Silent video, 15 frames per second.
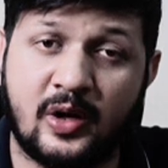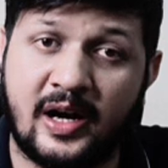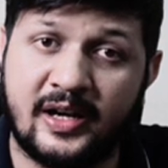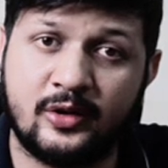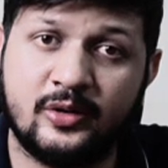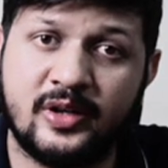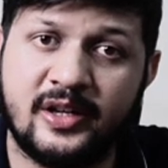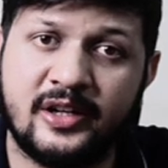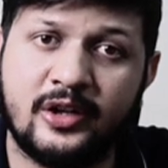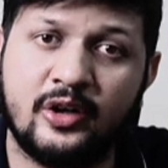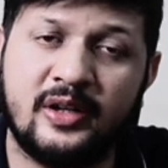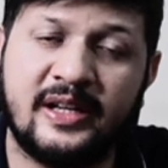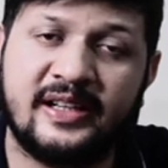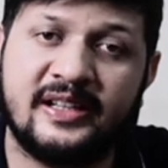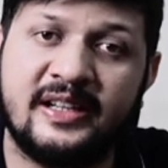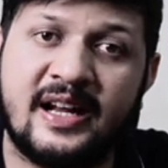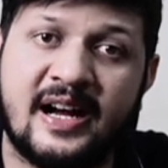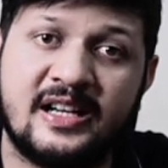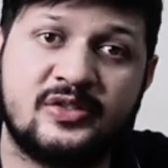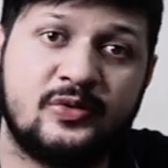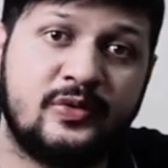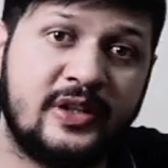are you running your LinkedIn
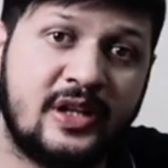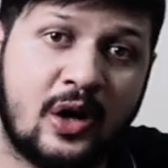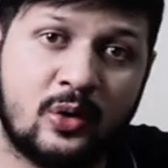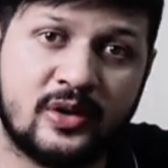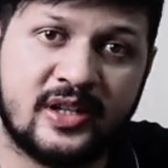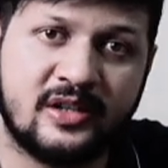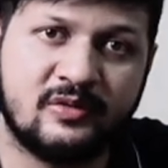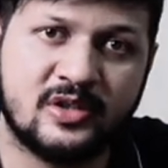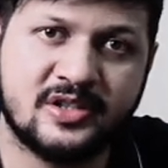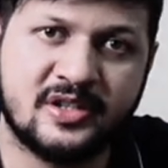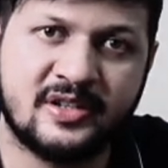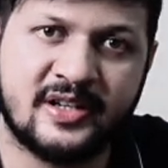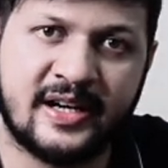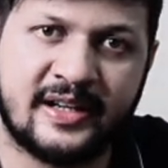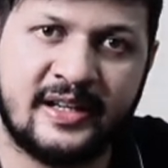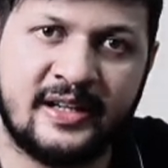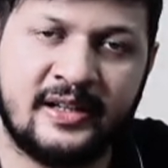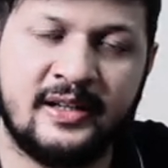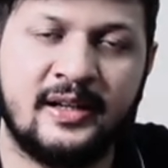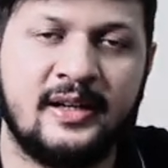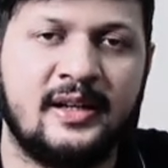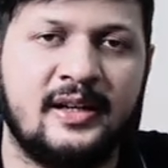ads without conversion tracking?
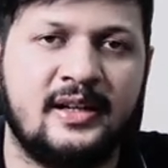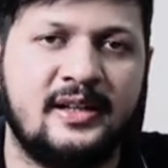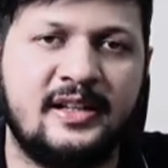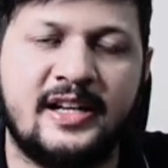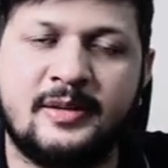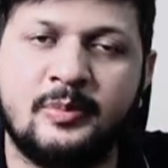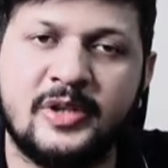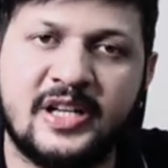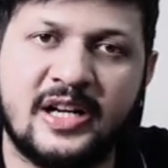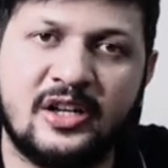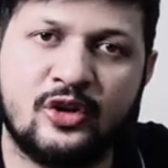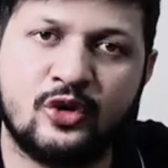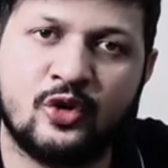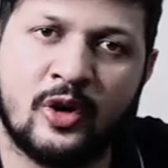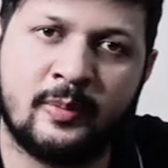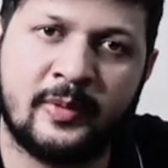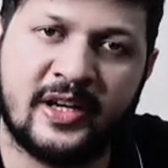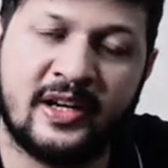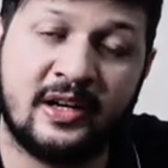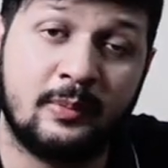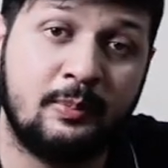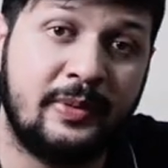Let me tell you, you are
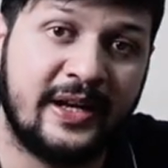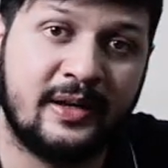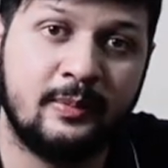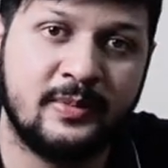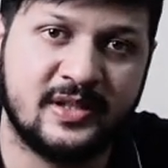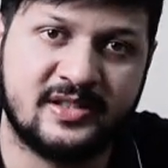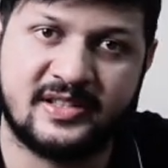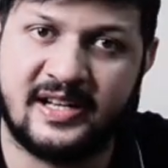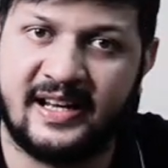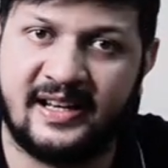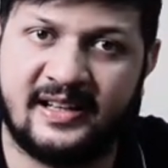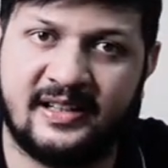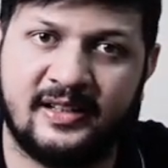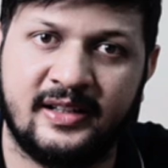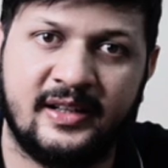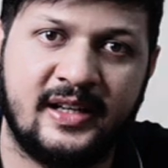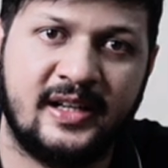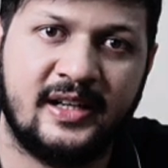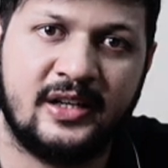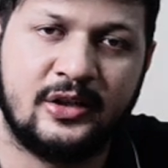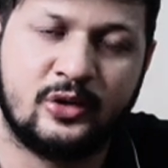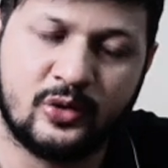making a big mistake.
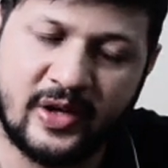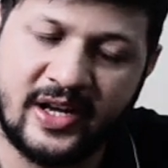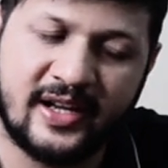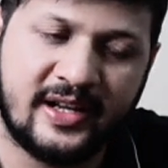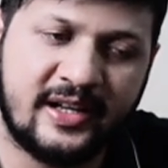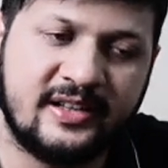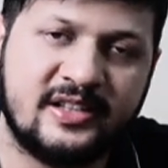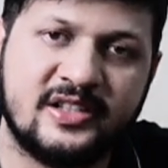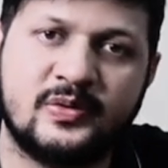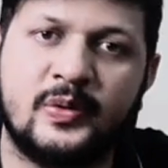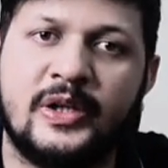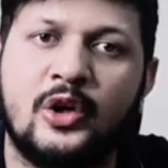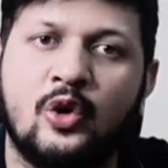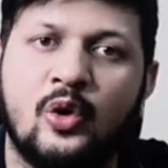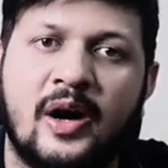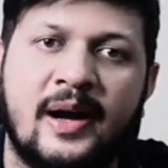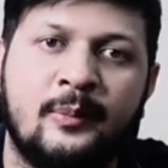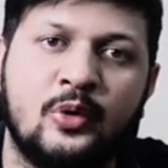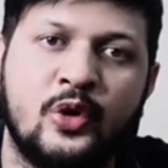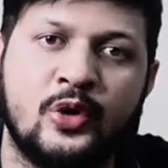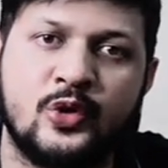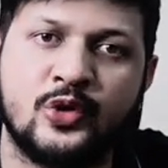Today in this video, I'm
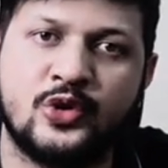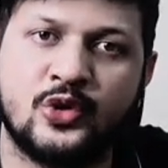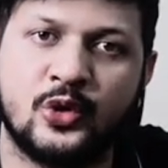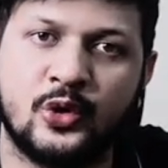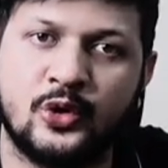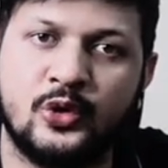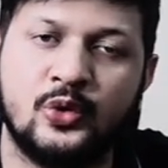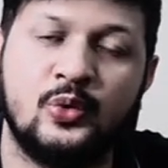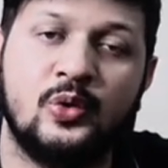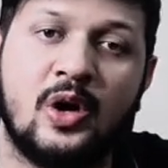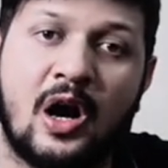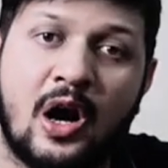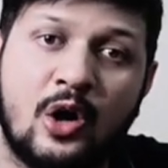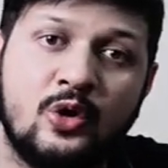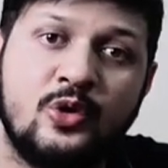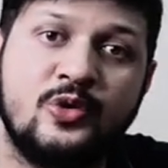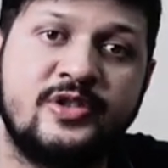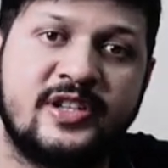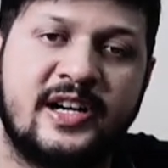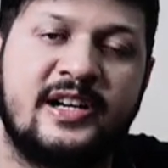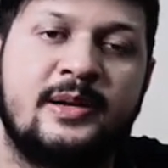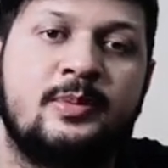going to show you how to
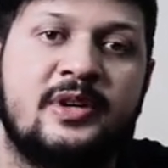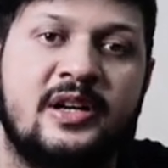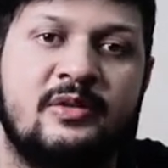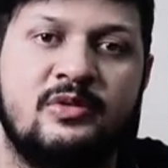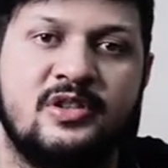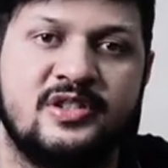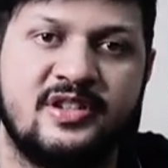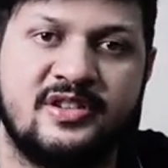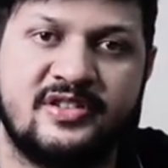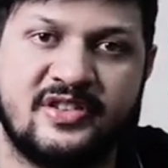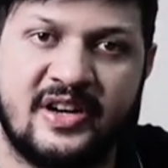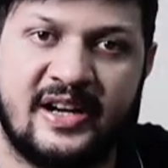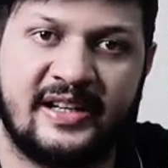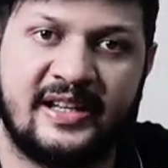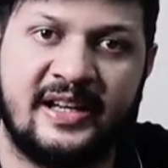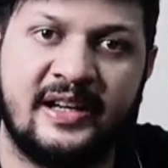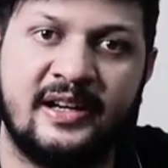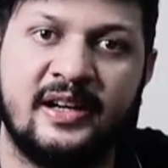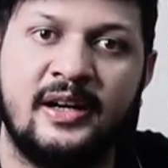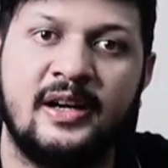set up conversion tracking